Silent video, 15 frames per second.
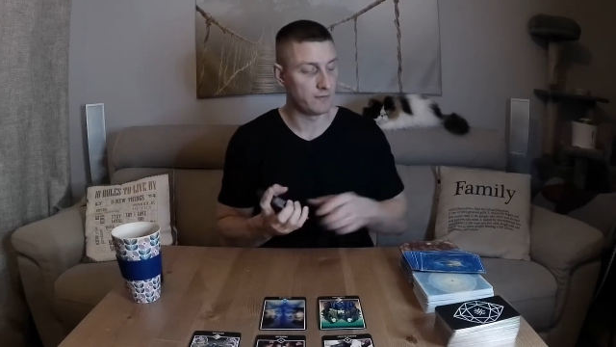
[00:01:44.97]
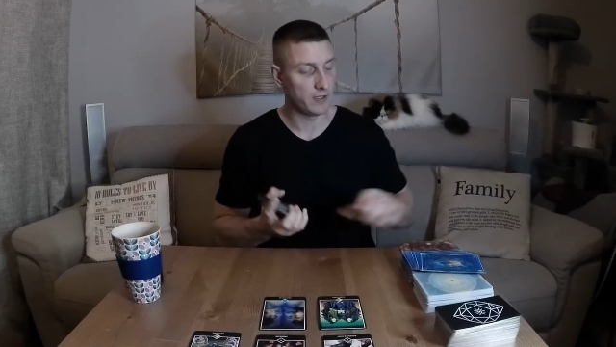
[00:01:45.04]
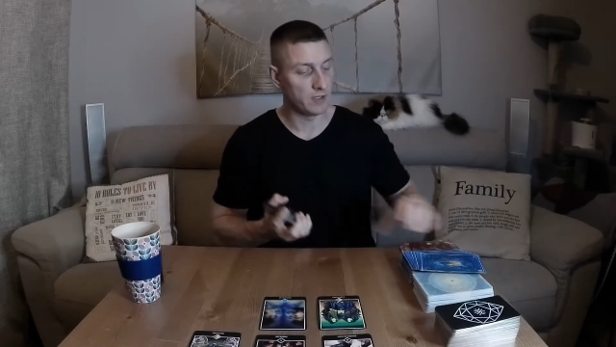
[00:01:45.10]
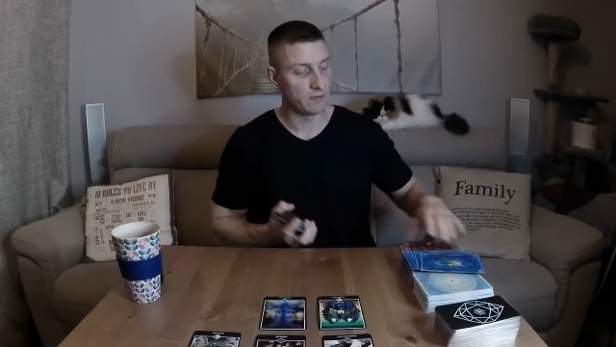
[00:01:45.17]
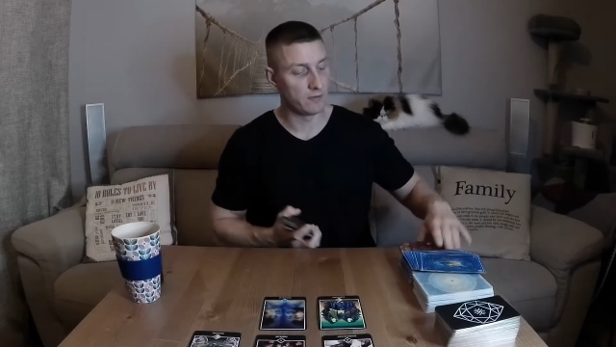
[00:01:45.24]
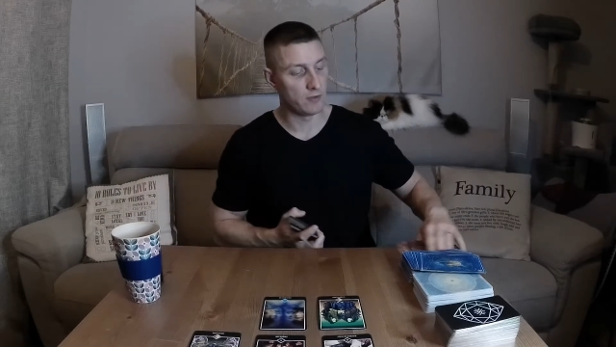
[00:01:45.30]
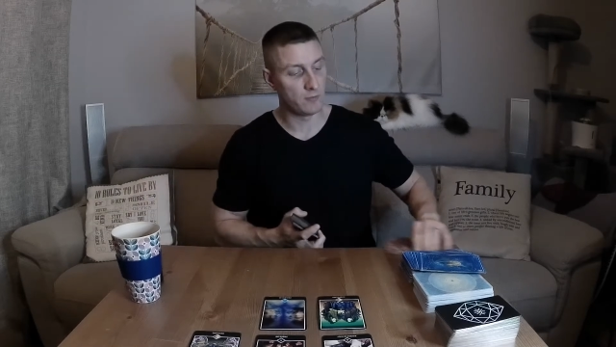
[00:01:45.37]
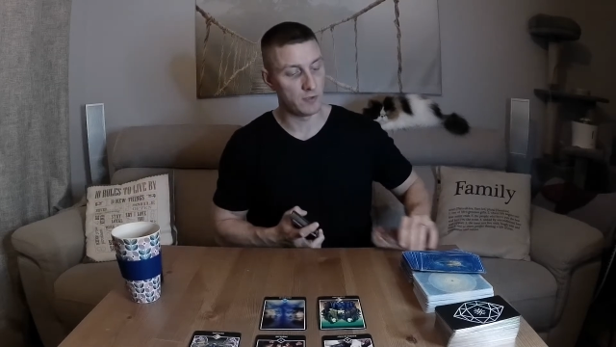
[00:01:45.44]
Thank
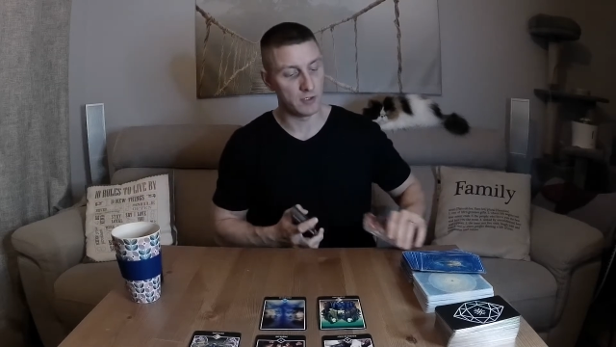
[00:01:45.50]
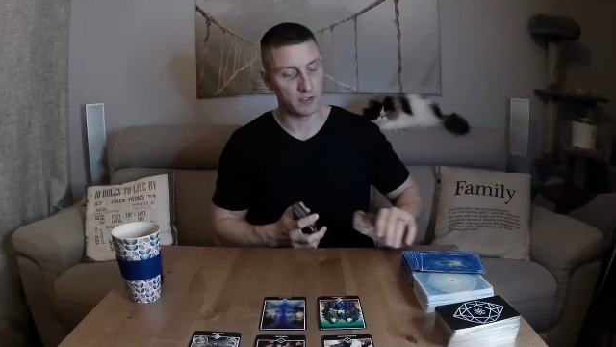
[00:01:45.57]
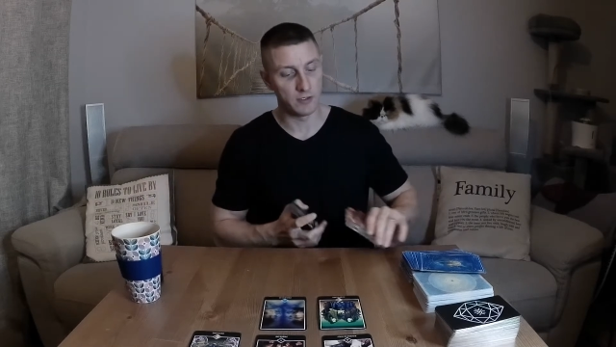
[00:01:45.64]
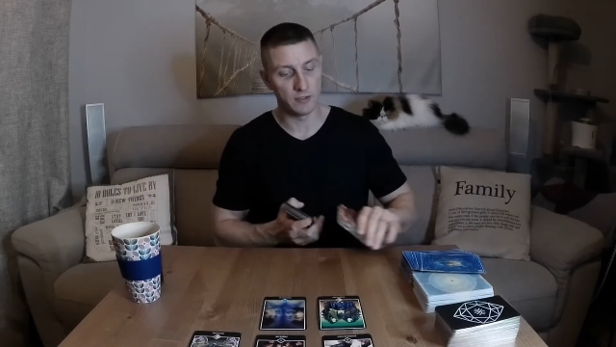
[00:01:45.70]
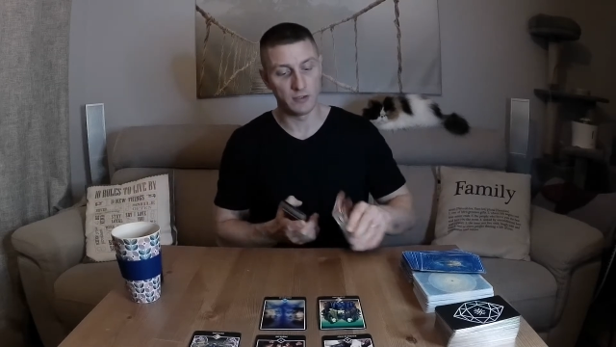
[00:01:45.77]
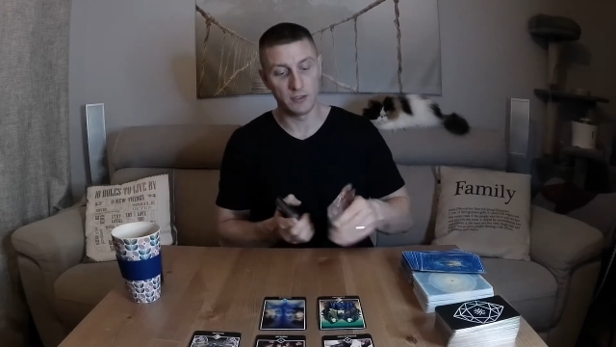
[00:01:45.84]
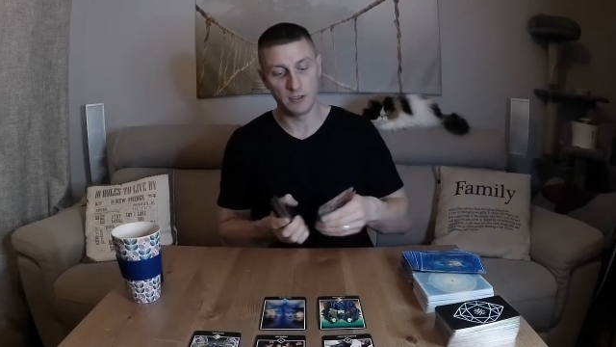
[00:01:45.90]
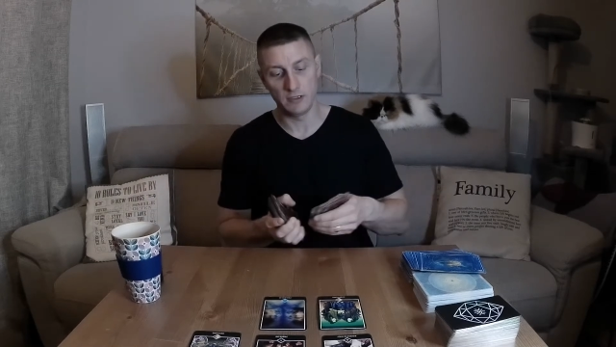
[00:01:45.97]
you very
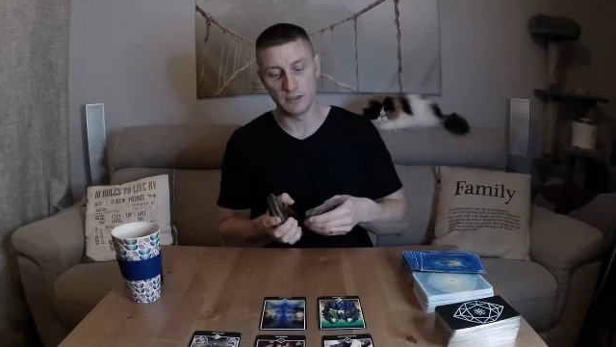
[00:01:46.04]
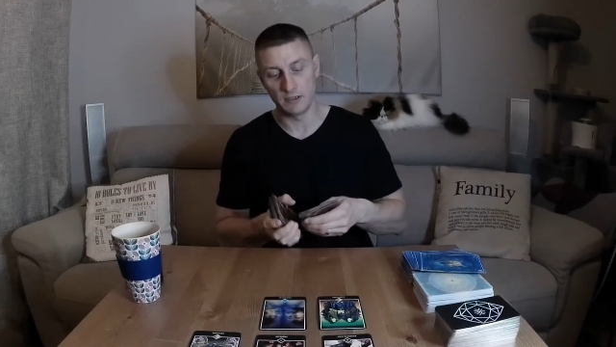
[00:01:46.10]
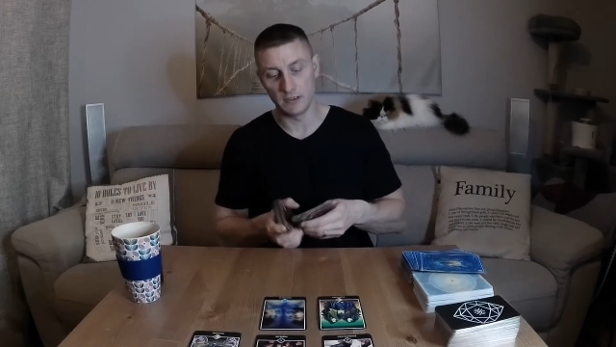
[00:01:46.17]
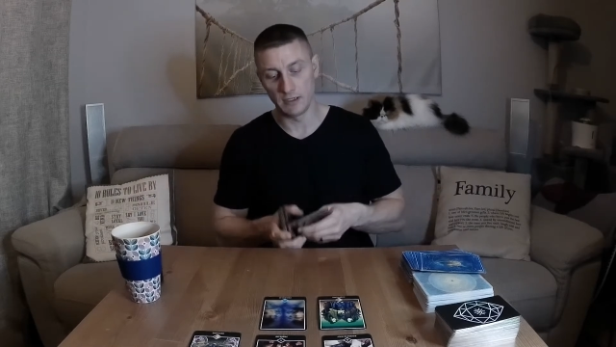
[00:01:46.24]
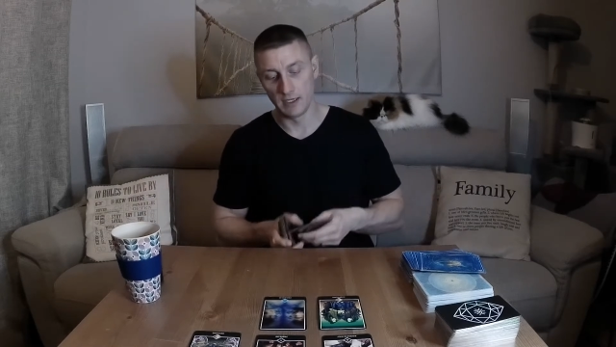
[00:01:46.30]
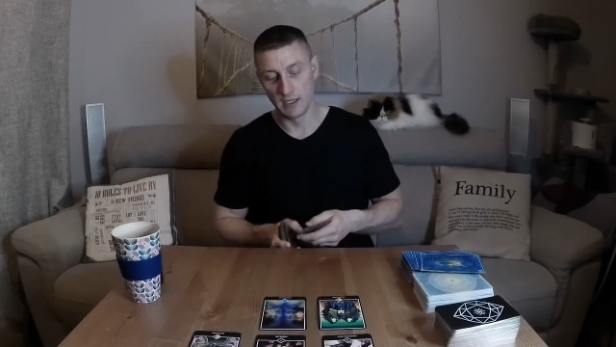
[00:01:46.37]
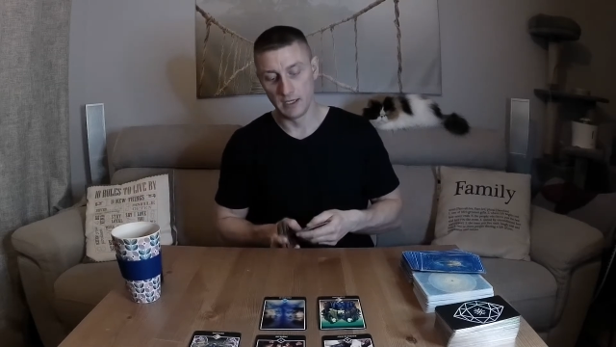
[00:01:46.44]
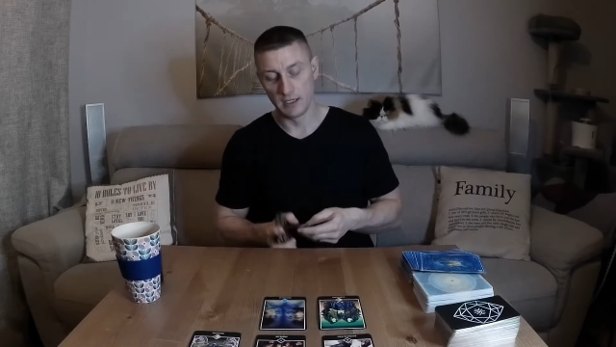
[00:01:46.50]
much. Jesus,
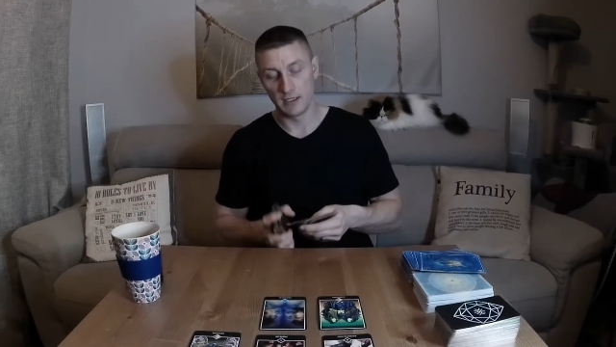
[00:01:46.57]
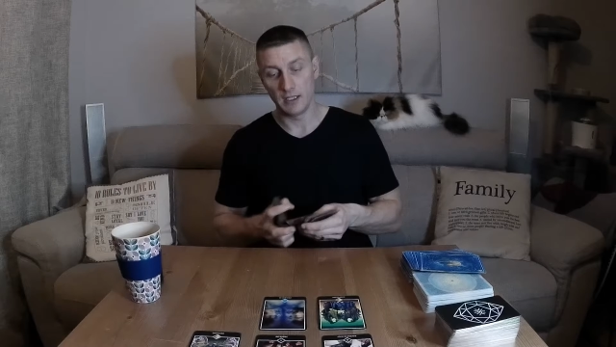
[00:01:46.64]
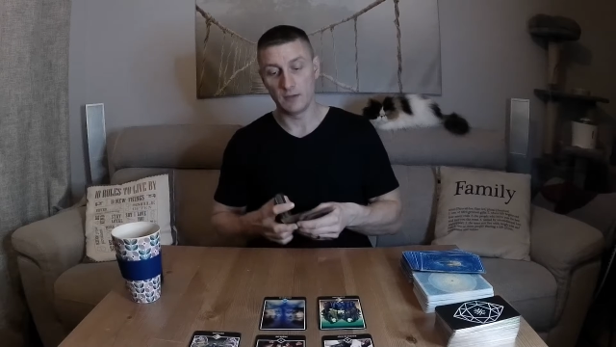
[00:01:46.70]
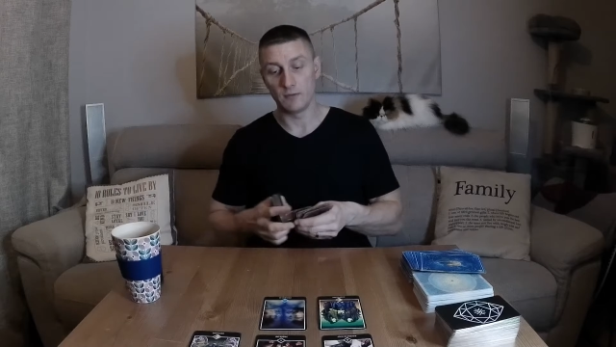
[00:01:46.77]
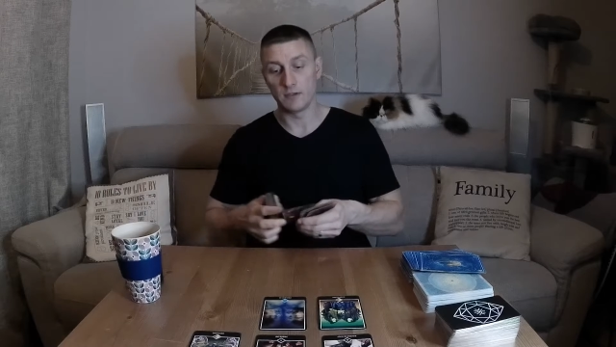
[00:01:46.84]
that